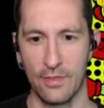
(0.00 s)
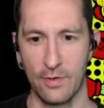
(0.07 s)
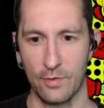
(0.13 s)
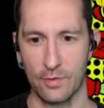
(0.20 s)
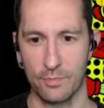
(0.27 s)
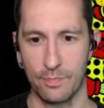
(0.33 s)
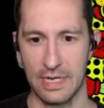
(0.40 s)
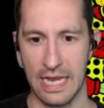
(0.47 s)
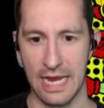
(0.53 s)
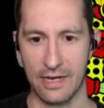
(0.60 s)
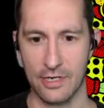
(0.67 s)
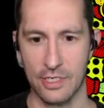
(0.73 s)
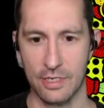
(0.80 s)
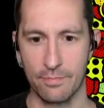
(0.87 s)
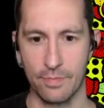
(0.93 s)
Those
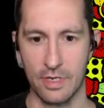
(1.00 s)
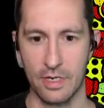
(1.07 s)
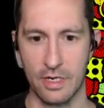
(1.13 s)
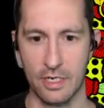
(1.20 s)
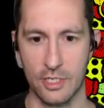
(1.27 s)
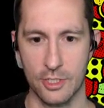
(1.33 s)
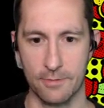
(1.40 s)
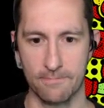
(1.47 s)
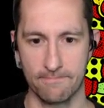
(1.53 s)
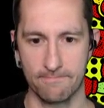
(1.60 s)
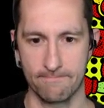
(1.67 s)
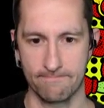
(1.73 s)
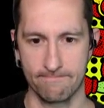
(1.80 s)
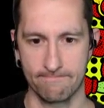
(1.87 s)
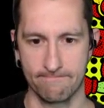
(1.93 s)
blasted bugs.
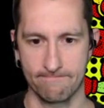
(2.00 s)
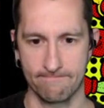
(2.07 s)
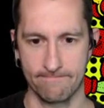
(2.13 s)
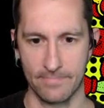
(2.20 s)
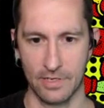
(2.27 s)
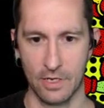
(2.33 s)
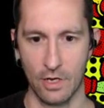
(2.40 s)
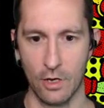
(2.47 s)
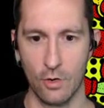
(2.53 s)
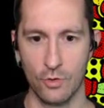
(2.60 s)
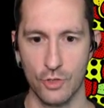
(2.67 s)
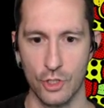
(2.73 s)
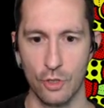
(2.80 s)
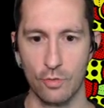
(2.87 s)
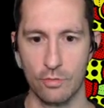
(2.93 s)
Go,
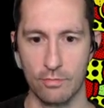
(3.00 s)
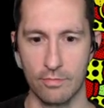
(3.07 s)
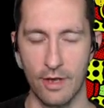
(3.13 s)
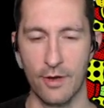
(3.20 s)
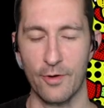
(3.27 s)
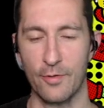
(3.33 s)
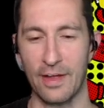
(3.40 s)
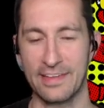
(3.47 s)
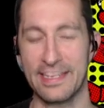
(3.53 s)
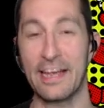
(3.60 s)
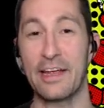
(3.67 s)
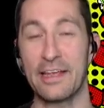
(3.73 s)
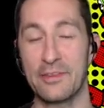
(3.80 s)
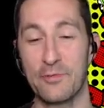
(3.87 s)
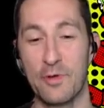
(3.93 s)
shoot. No, see,
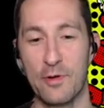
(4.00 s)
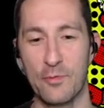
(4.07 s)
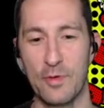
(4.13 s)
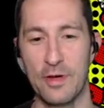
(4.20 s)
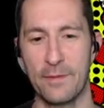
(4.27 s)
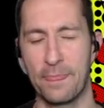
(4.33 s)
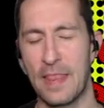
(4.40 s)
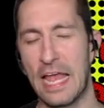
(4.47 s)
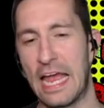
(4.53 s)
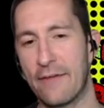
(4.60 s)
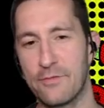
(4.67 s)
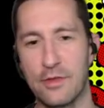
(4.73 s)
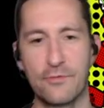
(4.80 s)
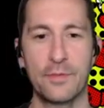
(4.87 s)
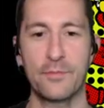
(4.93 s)
I hit the wrong one.
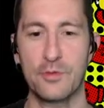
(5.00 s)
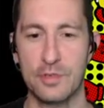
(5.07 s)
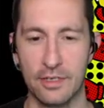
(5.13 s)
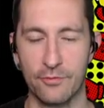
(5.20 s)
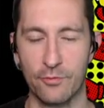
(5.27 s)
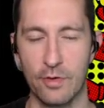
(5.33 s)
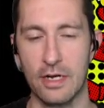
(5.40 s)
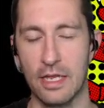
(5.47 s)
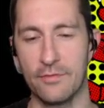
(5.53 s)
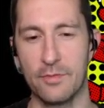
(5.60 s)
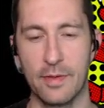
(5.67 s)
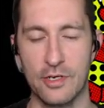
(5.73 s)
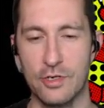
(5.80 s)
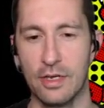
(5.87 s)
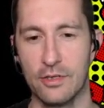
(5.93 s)
After you flip yourself around, you have
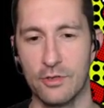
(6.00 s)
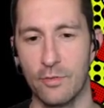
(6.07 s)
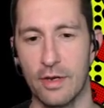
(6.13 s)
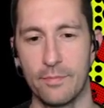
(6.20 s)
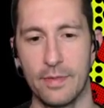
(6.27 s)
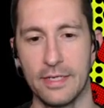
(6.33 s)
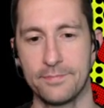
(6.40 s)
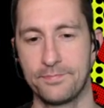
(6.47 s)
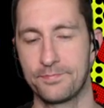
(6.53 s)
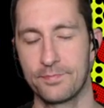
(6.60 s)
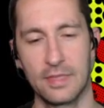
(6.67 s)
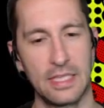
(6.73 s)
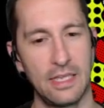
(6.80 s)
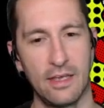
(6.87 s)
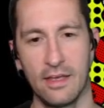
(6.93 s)
to make sure you hit the right button.
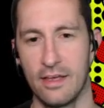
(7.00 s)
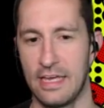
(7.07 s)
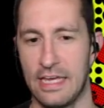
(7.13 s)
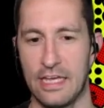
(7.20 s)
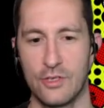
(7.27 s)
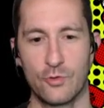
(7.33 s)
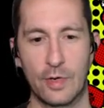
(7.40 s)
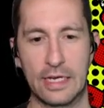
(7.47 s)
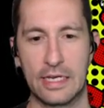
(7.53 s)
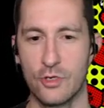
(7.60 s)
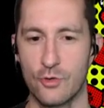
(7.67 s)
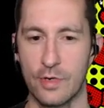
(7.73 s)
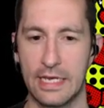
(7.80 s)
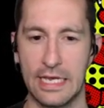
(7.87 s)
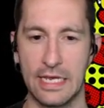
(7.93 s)

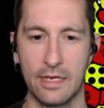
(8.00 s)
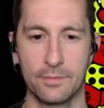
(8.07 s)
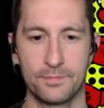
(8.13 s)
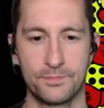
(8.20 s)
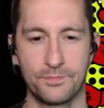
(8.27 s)
Tricky, tricky.